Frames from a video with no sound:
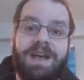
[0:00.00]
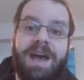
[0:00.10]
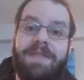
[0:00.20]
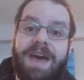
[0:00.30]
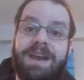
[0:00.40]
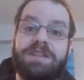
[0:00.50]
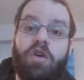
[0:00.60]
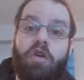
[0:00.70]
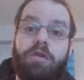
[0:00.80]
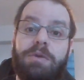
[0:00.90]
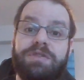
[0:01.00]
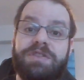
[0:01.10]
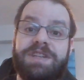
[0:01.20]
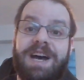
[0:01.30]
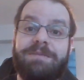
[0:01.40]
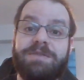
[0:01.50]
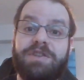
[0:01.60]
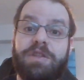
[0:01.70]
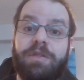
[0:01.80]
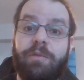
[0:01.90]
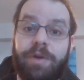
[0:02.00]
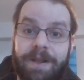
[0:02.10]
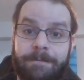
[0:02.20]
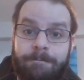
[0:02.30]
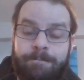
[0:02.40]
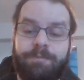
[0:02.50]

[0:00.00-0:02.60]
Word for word: and that is almost times three.